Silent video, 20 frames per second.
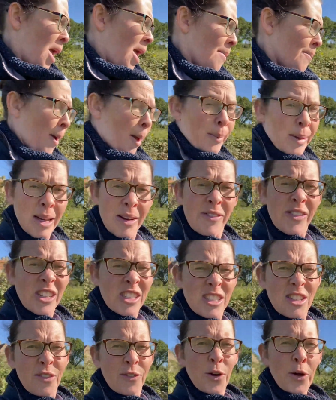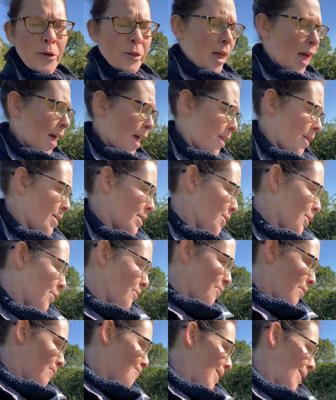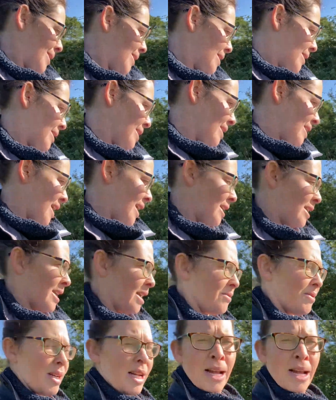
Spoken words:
But I'm going to finish the vlog there. There's not masses to say today, really.